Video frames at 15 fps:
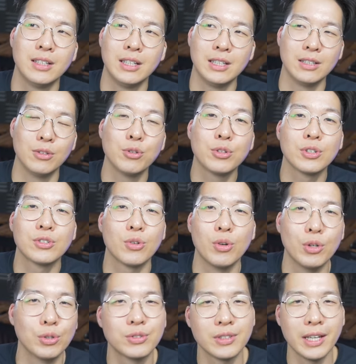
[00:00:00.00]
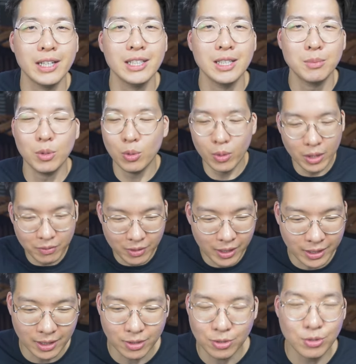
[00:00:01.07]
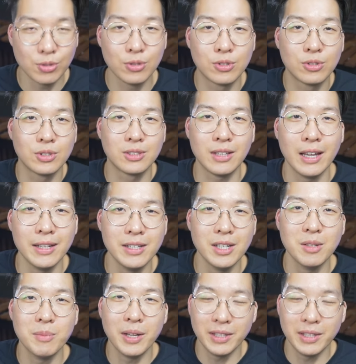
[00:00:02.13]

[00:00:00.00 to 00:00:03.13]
in Lucas Oil Stadium or whatever, like a huge stadium,